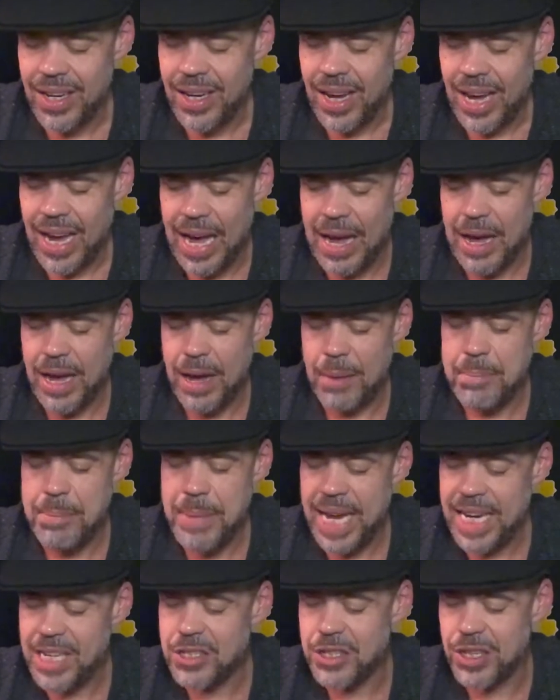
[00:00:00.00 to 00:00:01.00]
a
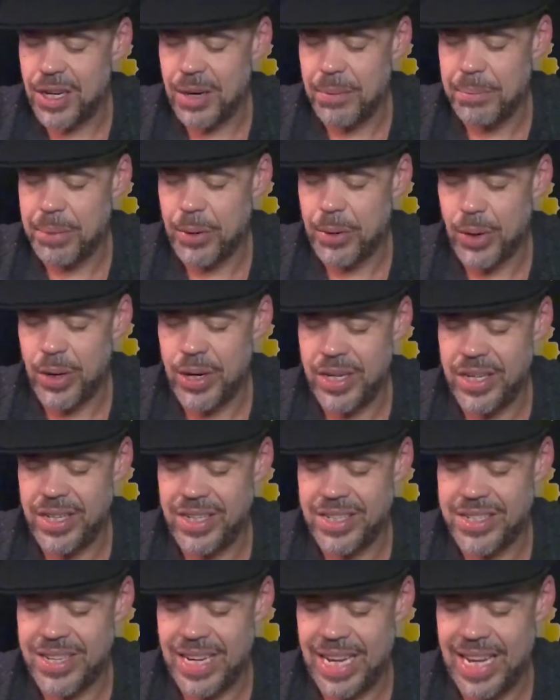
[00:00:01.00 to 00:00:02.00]
major
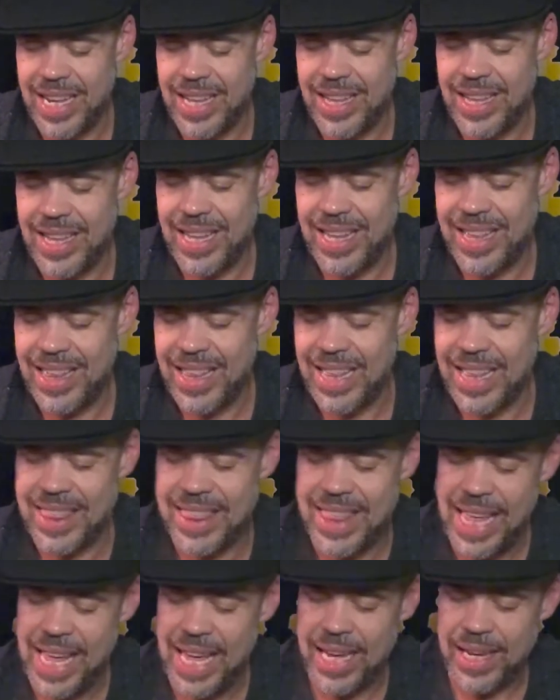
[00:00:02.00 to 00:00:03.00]
important
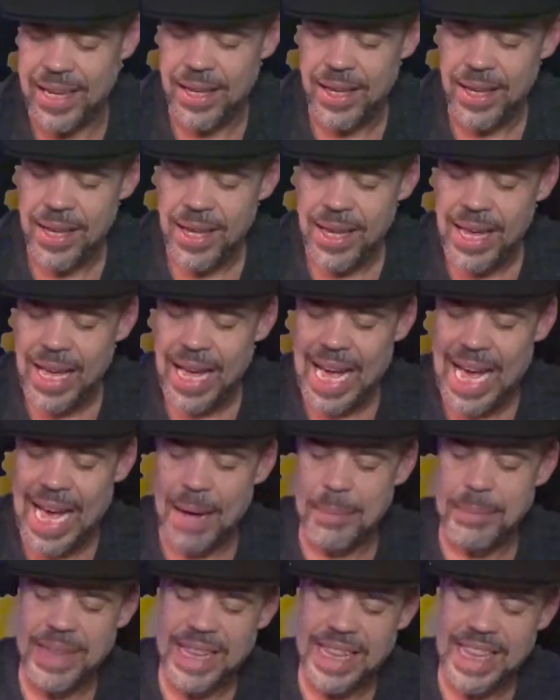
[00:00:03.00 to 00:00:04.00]
thing.
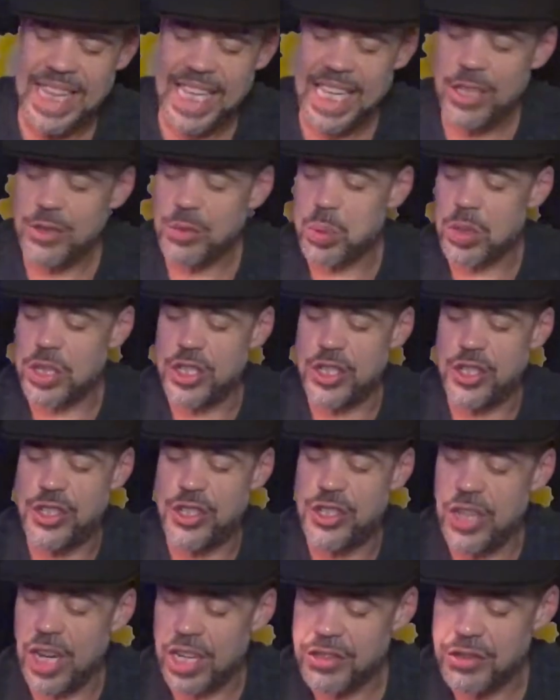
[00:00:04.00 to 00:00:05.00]
These were
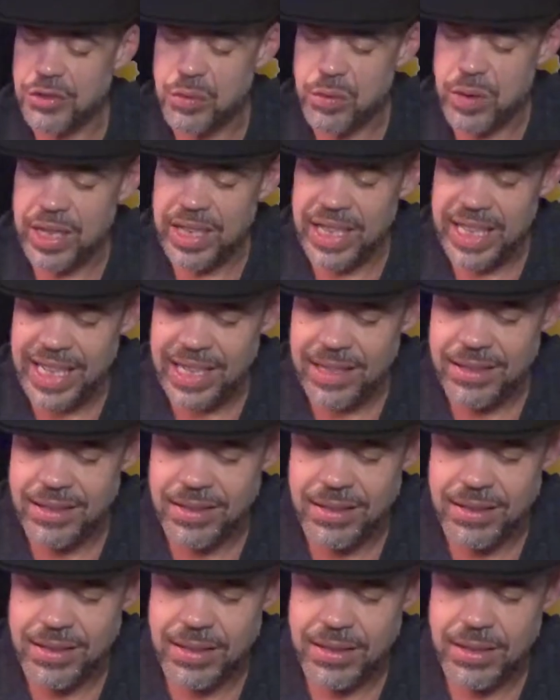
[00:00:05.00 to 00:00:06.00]
just
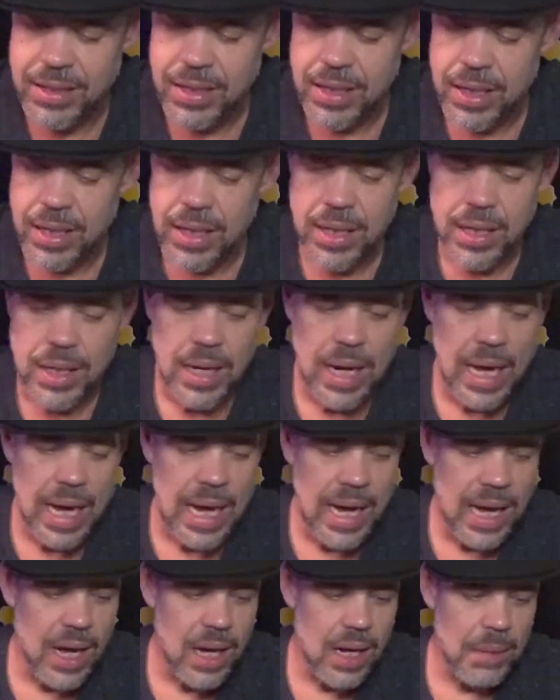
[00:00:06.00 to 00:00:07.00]
released
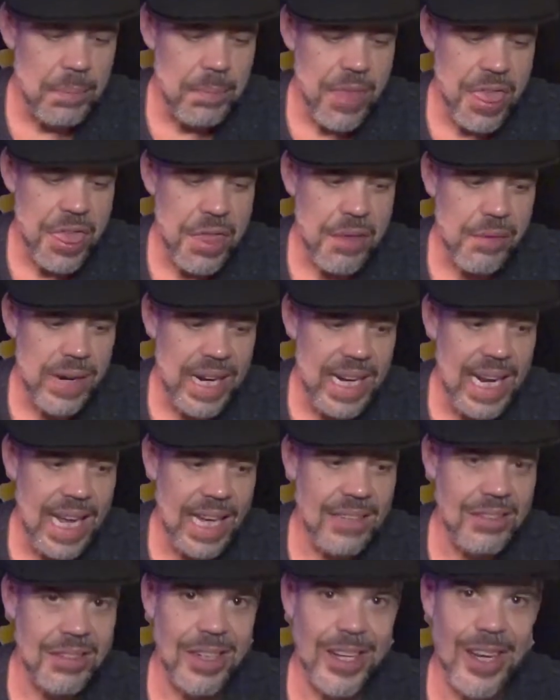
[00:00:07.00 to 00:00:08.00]
3
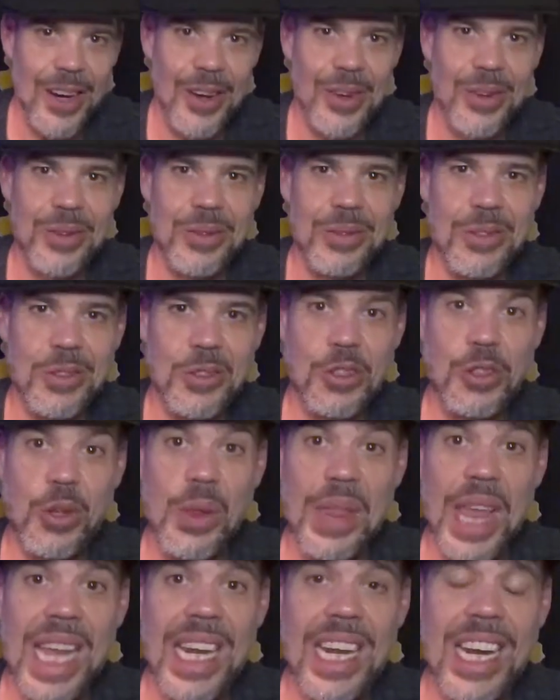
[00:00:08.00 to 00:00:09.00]
days ago. So
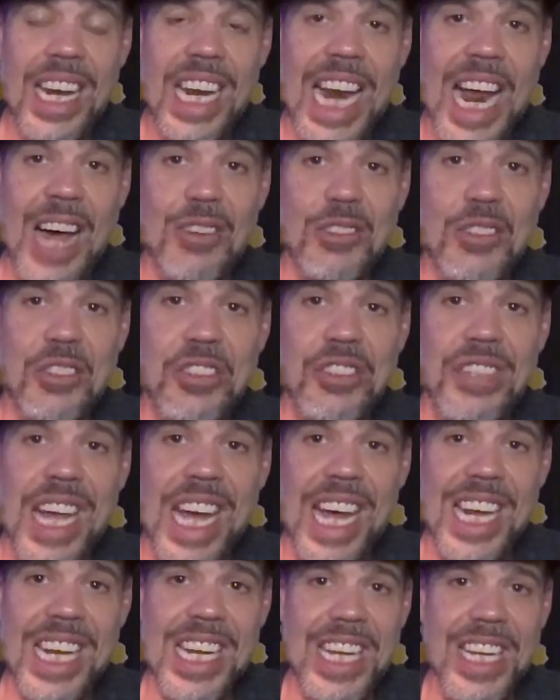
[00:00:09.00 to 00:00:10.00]
they did an
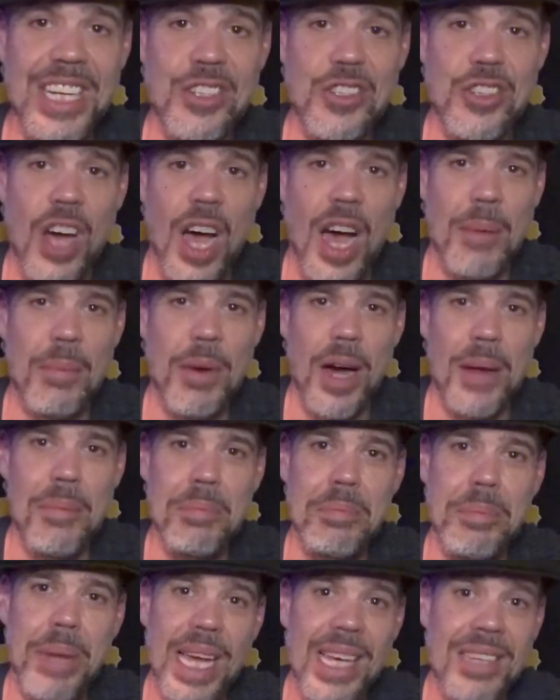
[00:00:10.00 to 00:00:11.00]
outstanding job on
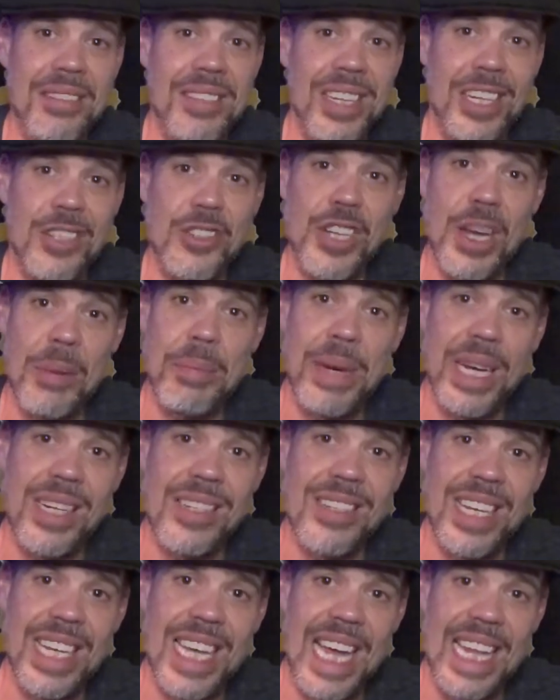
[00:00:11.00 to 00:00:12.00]
basic shipping
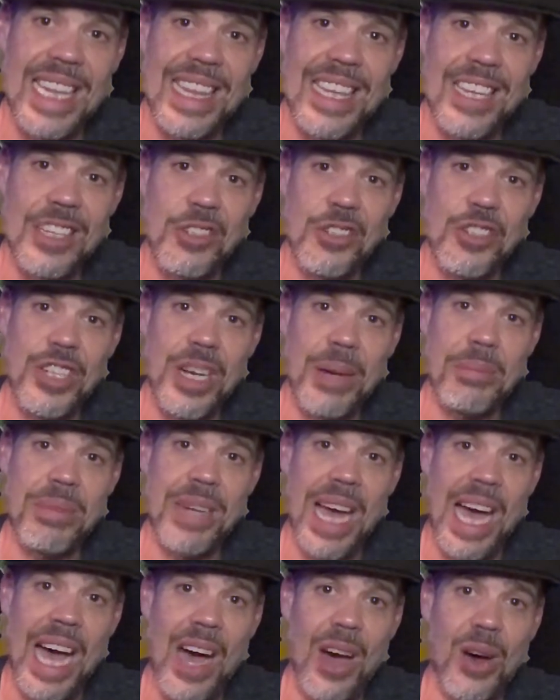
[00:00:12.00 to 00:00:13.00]
to get this shipped
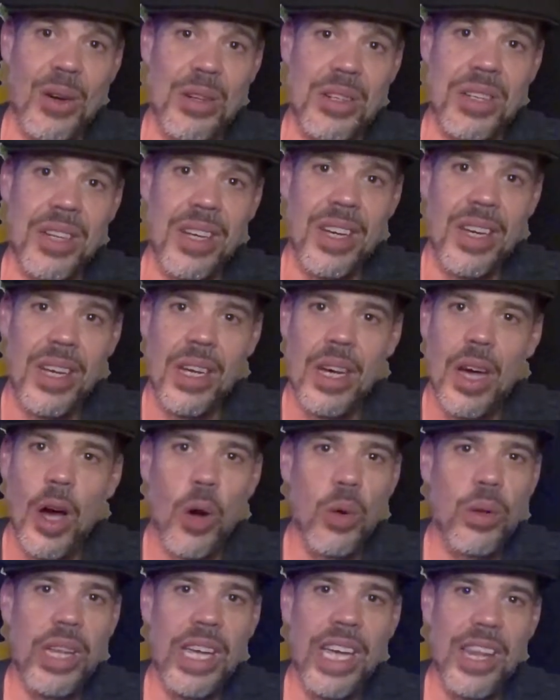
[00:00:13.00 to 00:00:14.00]
out
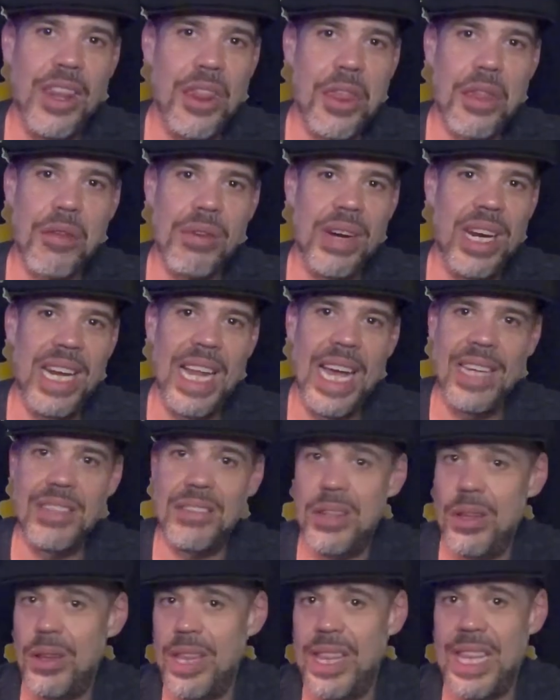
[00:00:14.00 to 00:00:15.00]
only in 3 days.
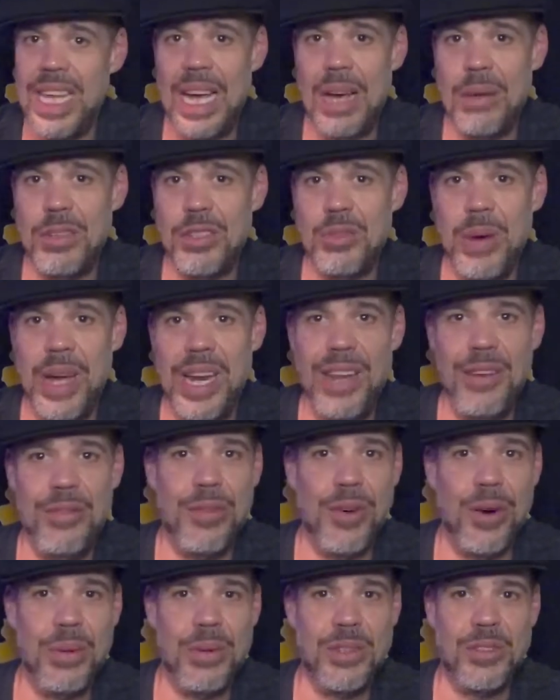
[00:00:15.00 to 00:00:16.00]
The only thing I was waiting
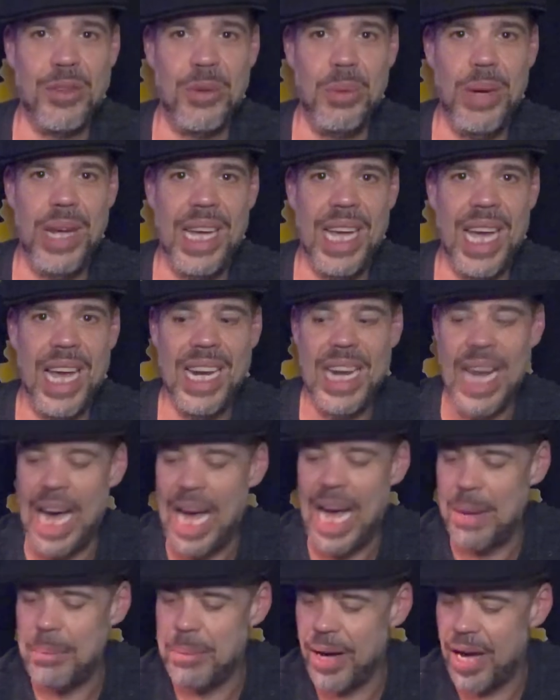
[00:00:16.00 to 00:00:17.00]
for was the weekend.
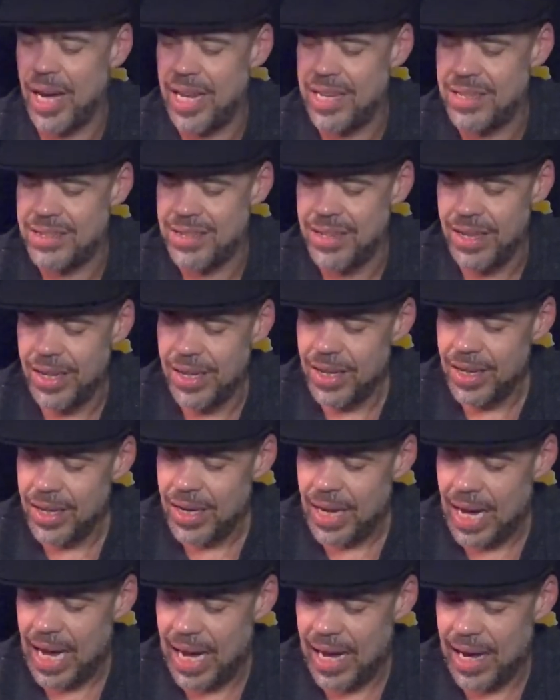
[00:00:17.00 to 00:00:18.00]
I bought
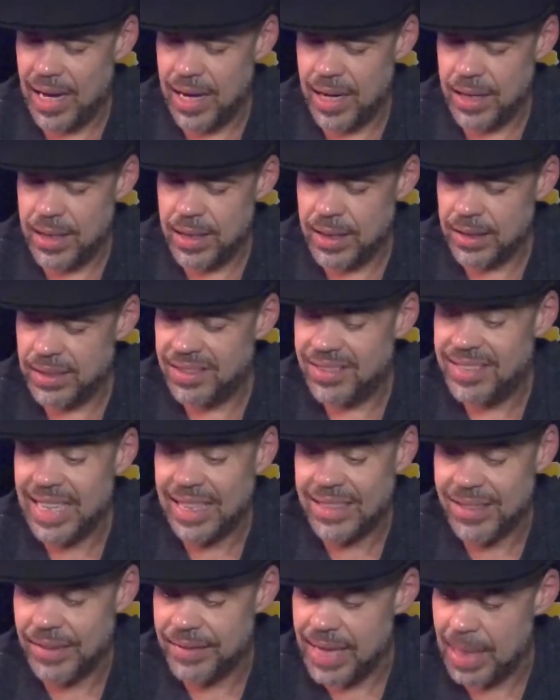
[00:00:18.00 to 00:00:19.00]

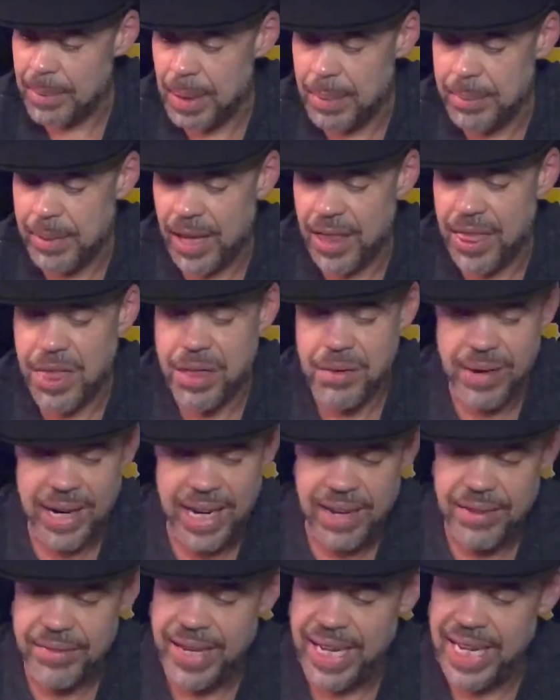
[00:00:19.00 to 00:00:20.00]
6 of them. I bought 3
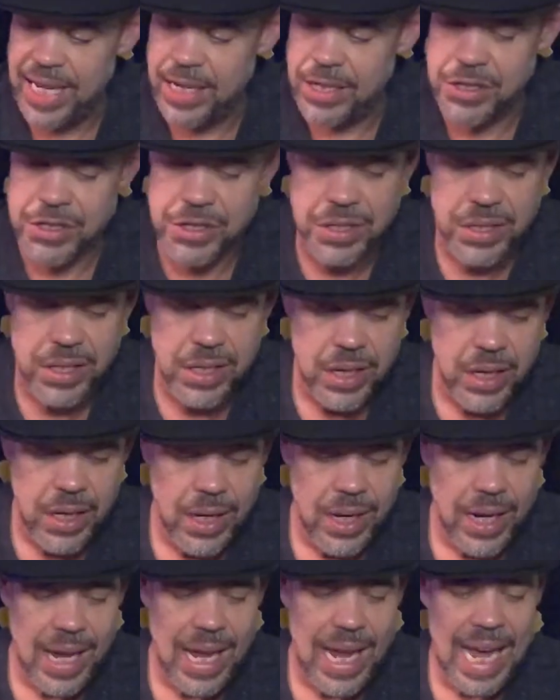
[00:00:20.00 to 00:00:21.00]
of each.
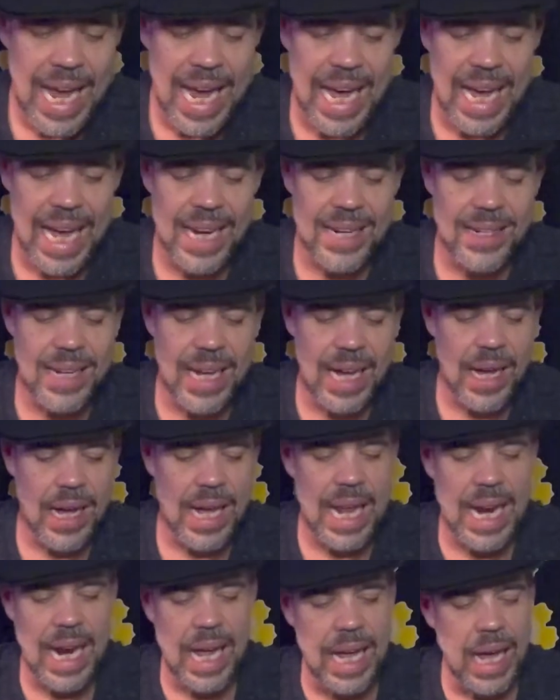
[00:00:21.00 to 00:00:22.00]
And
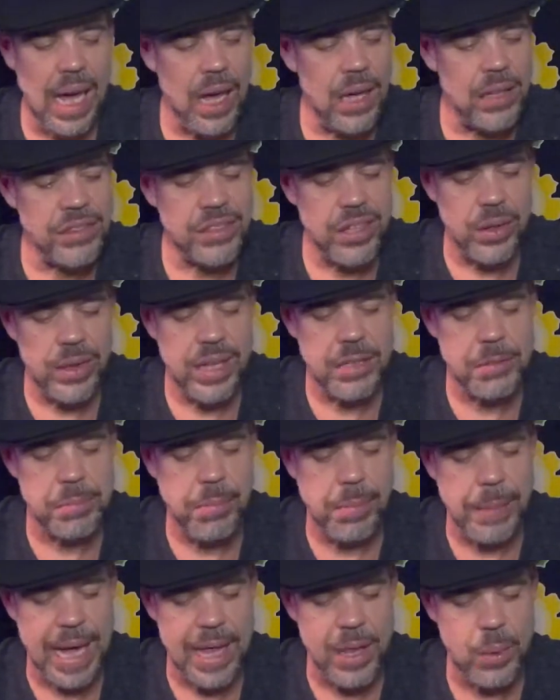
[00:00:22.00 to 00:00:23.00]
I also, this,
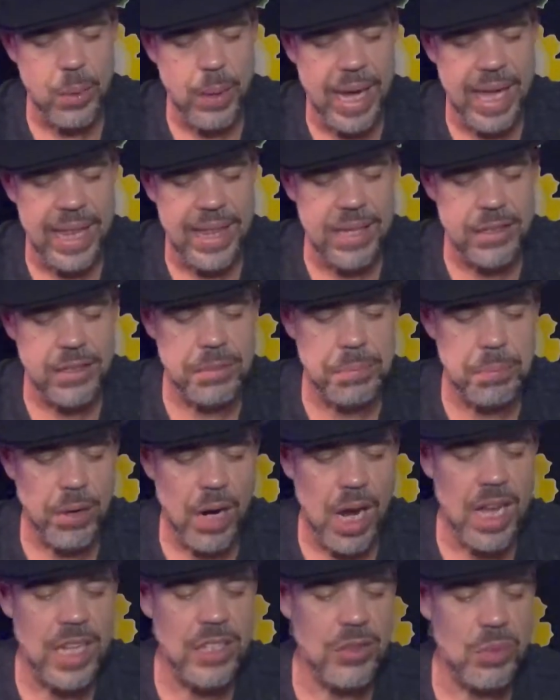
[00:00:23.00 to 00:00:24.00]
by the way, this
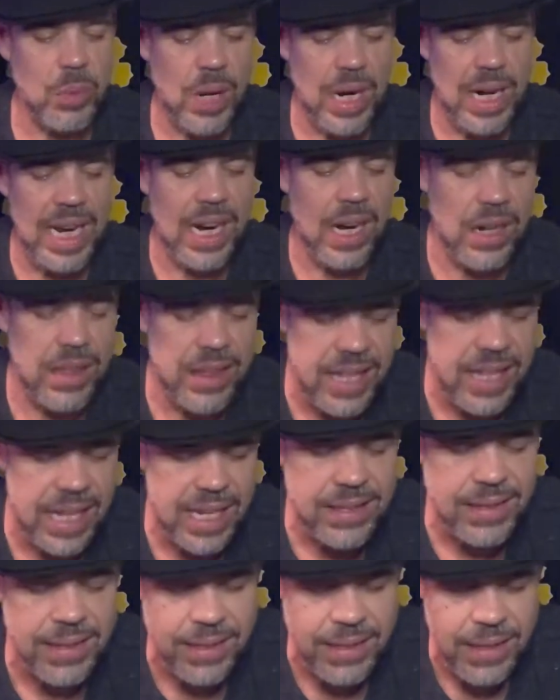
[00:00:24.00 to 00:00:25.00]
bronze one here,
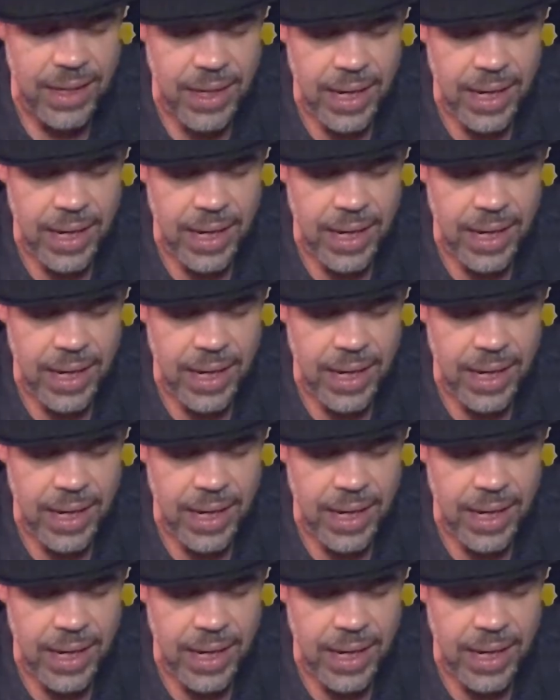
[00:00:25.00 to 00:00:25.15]
this